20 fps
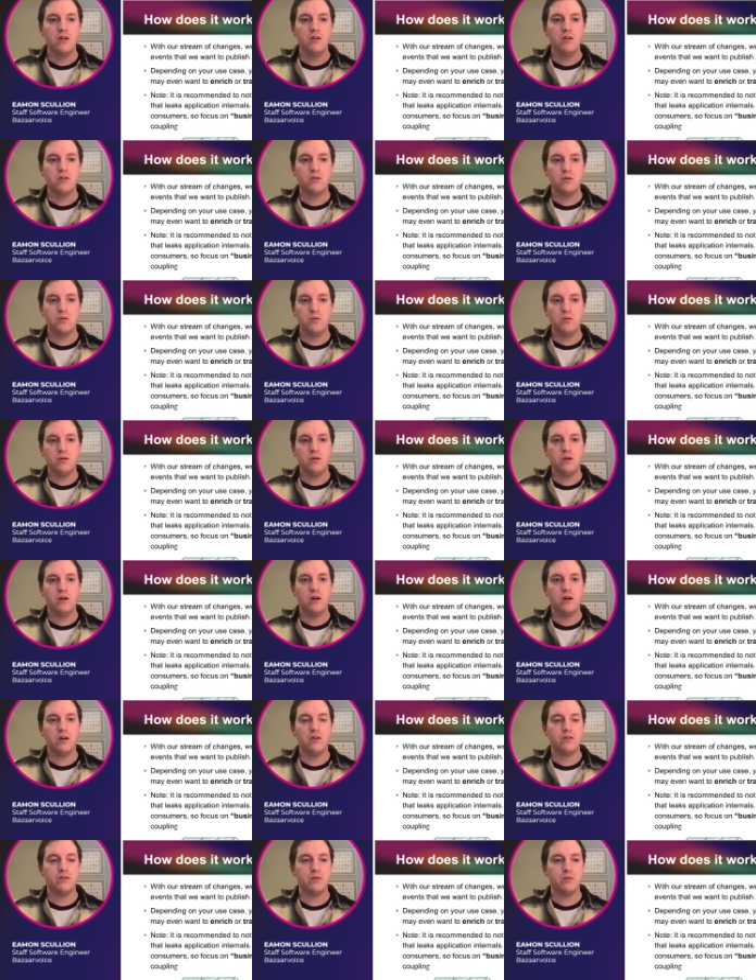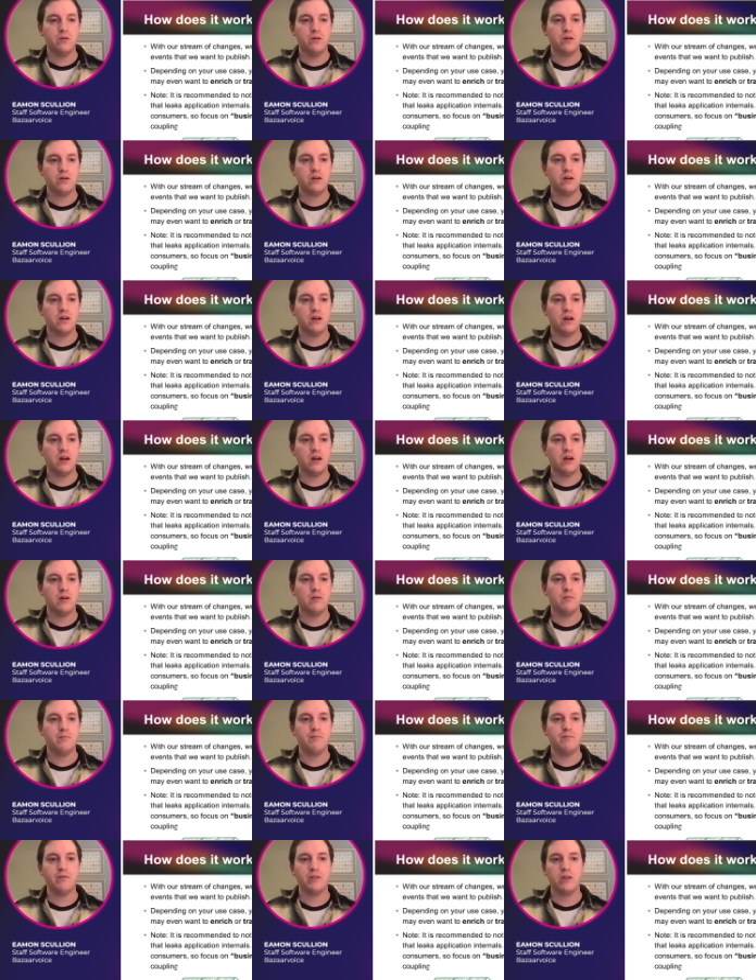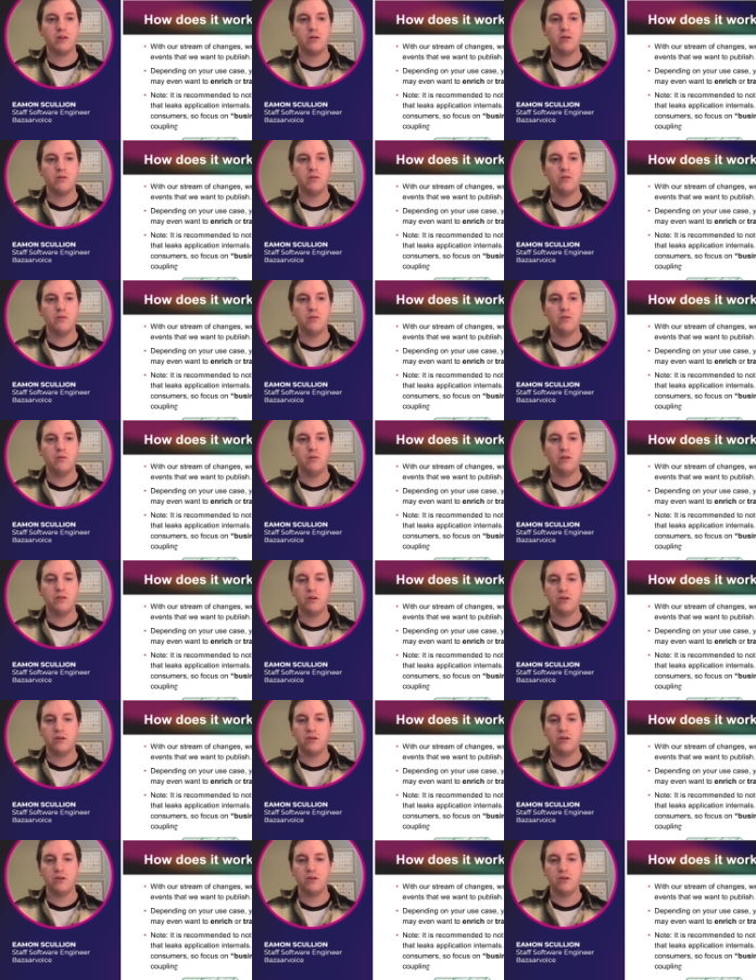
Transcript: So how does it work? With